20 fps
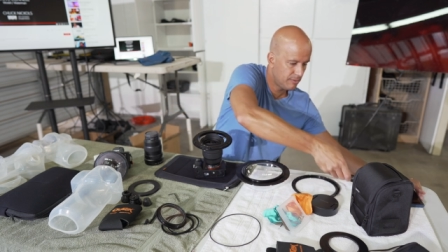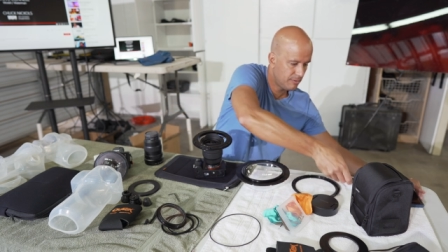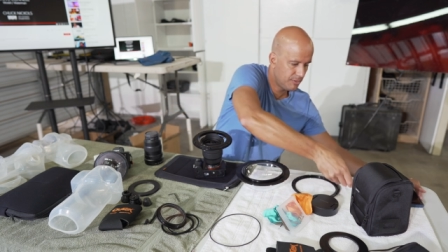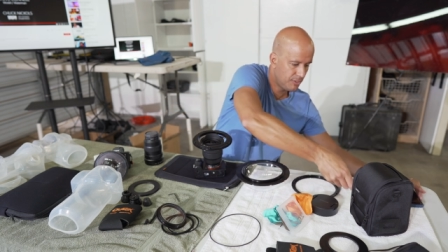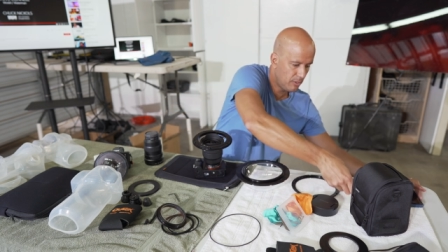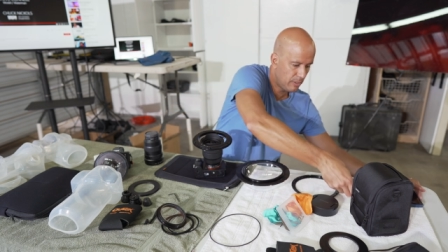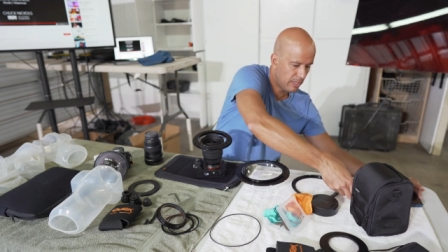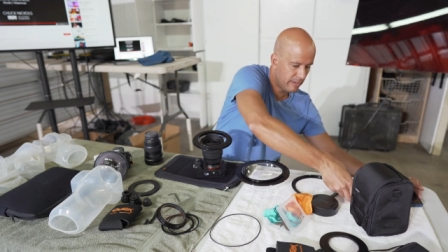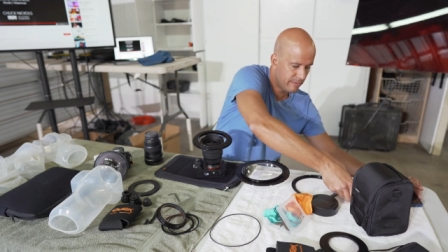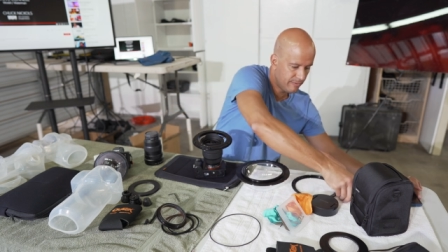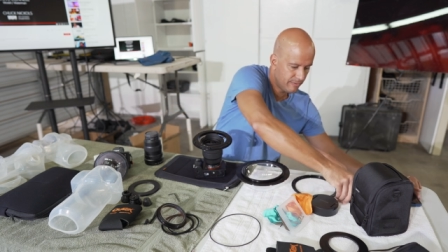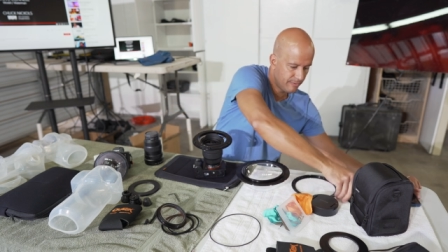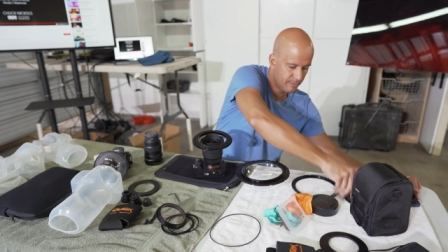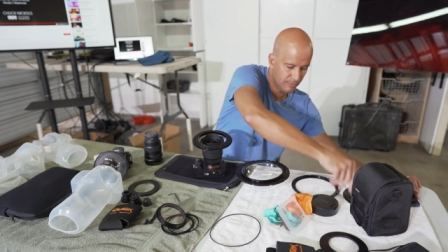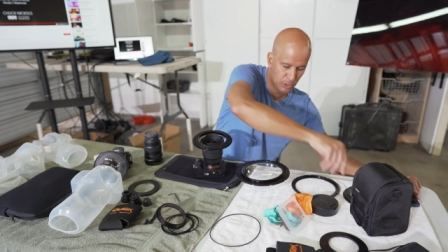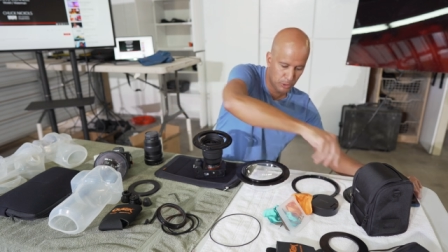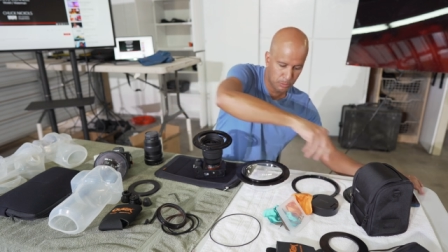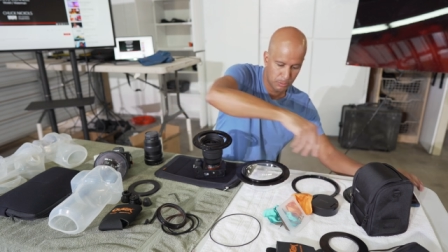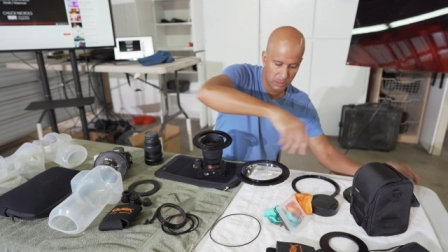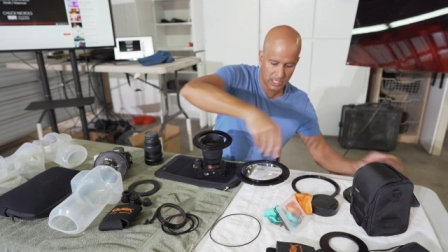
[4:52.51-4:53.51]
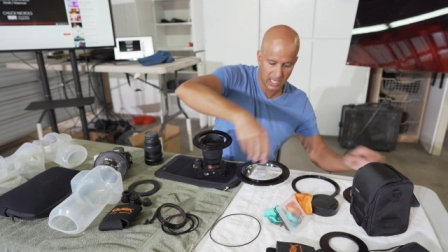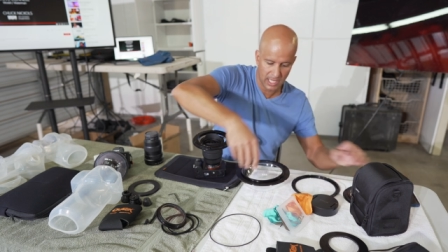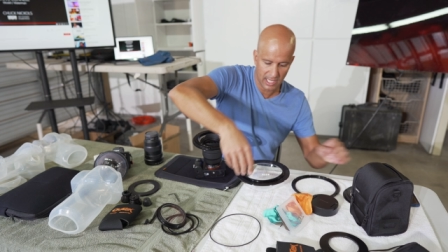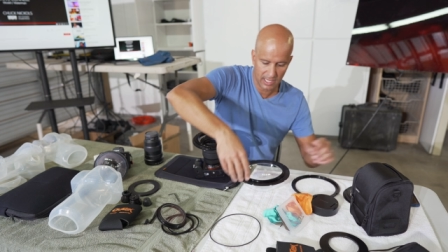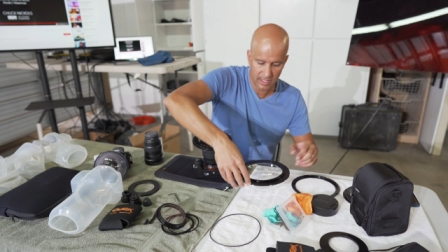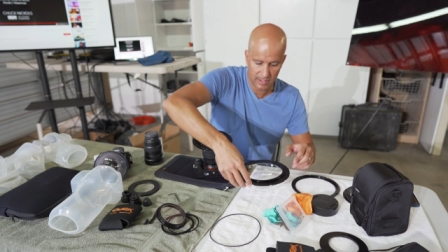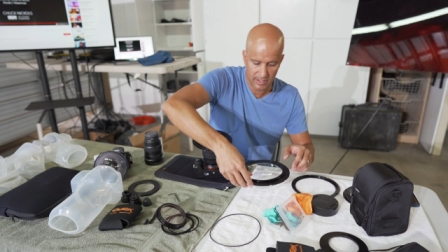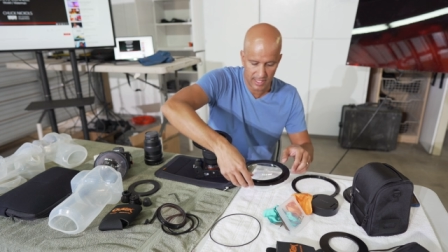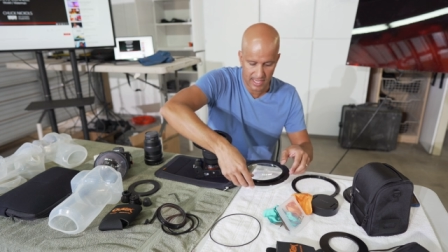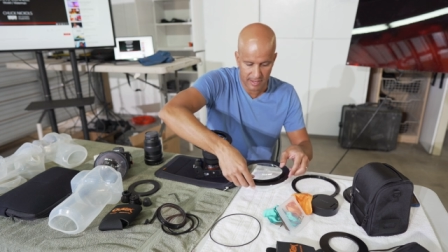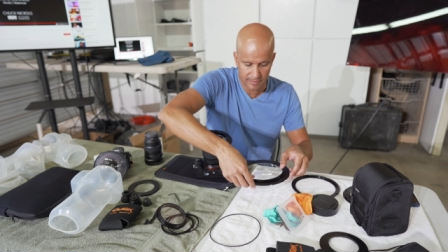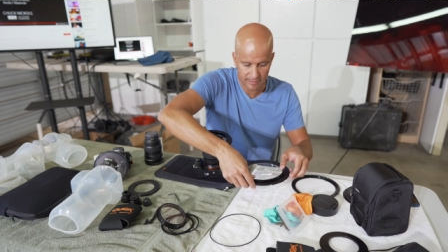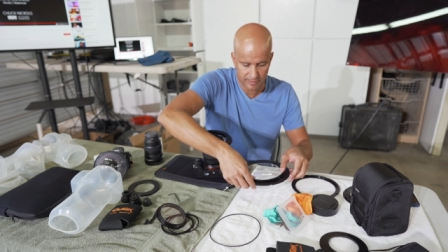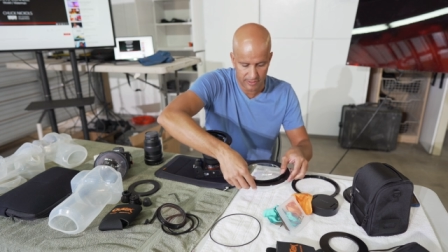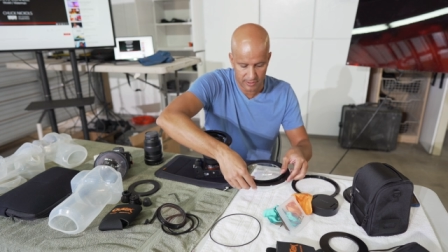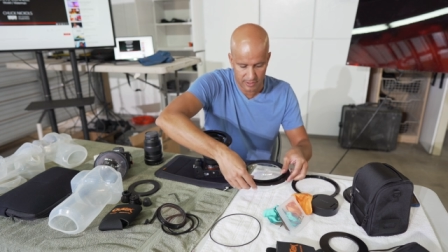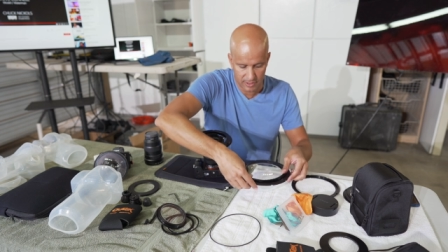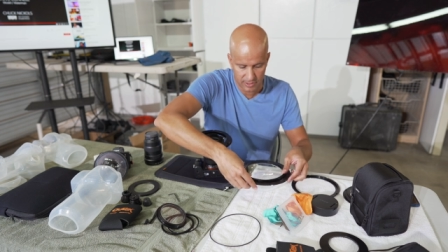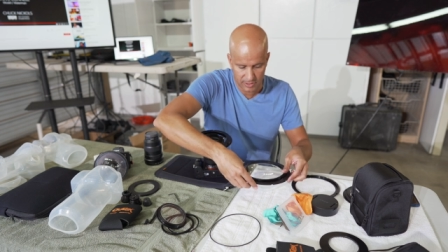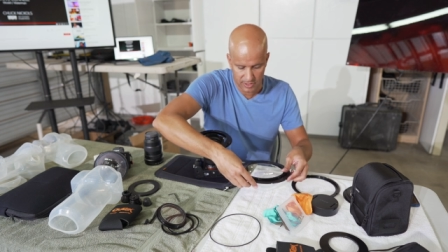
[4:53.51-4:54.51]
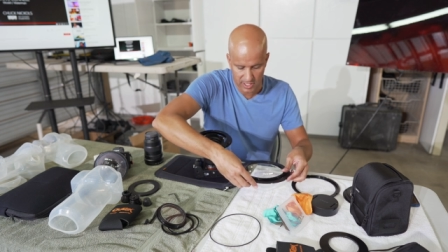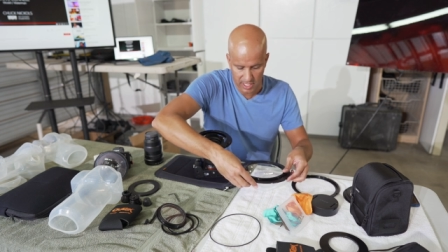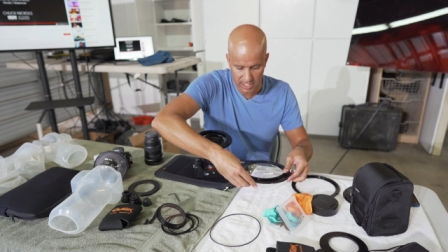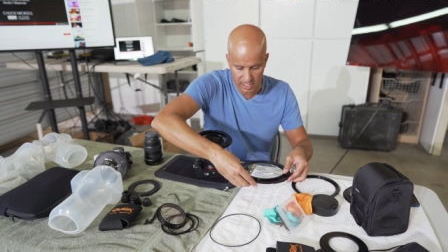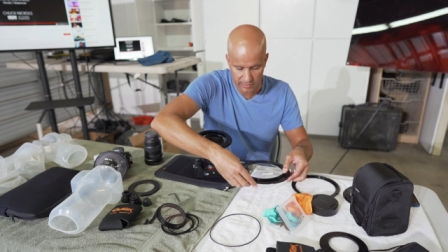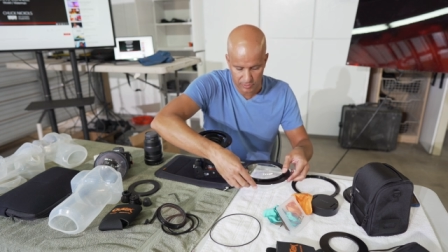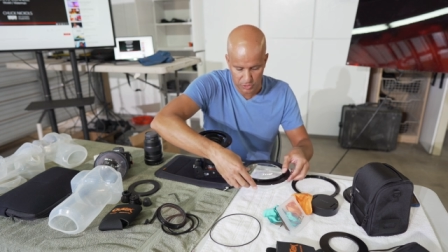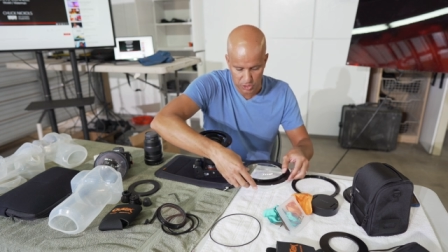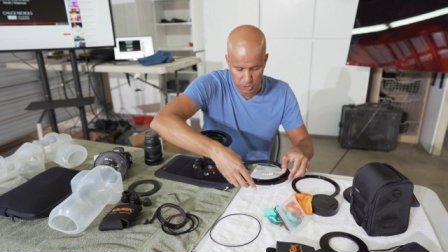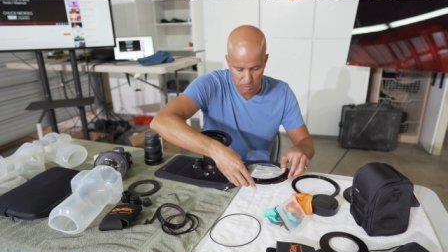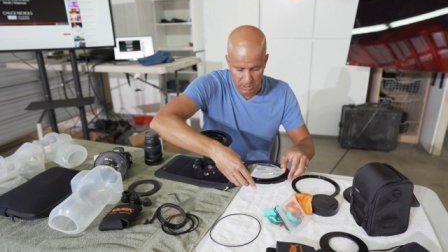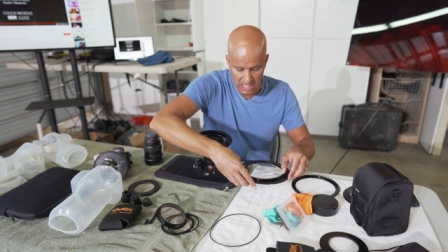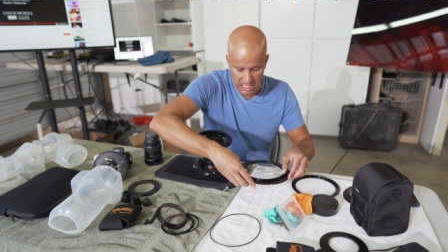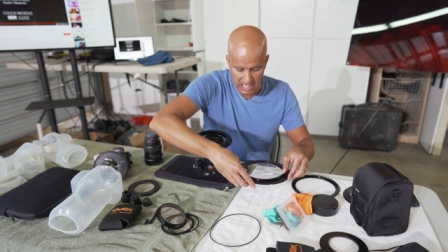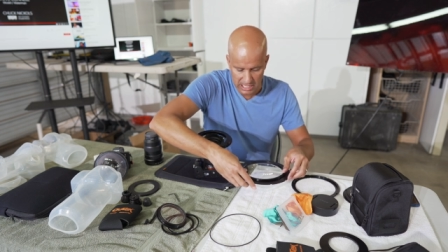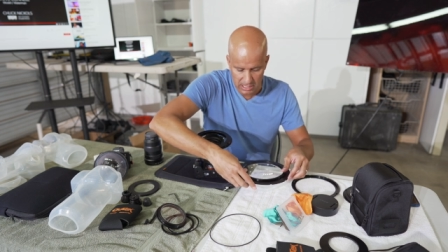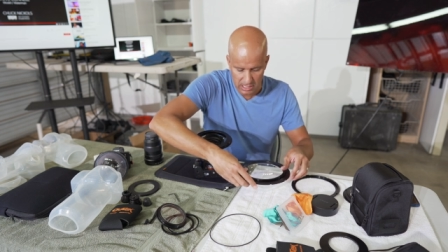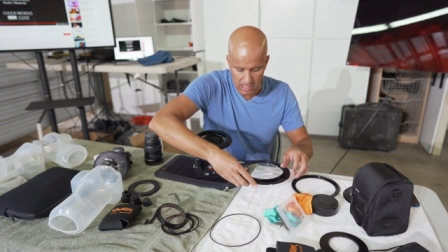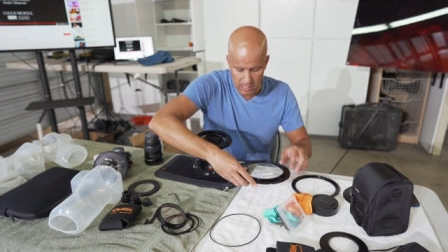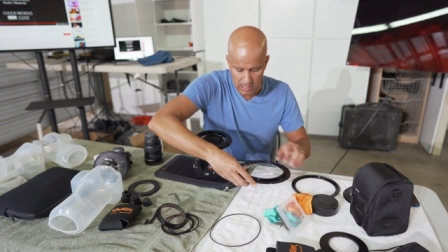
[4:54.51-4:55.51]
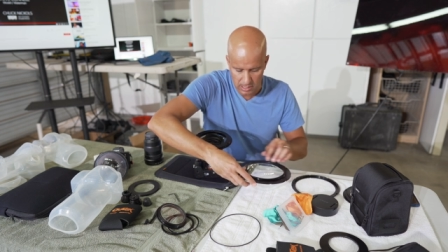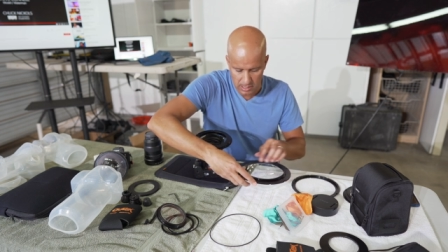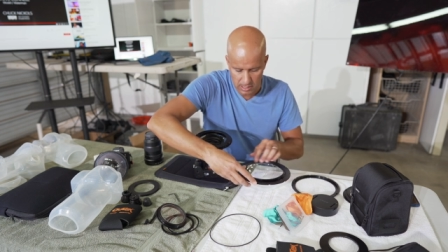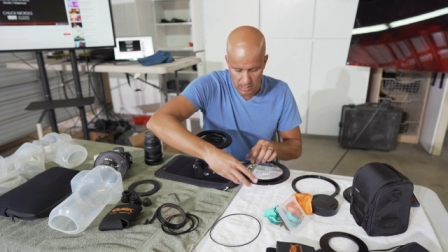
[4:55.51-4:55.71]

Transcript: So I duplicated that for the sake of speed.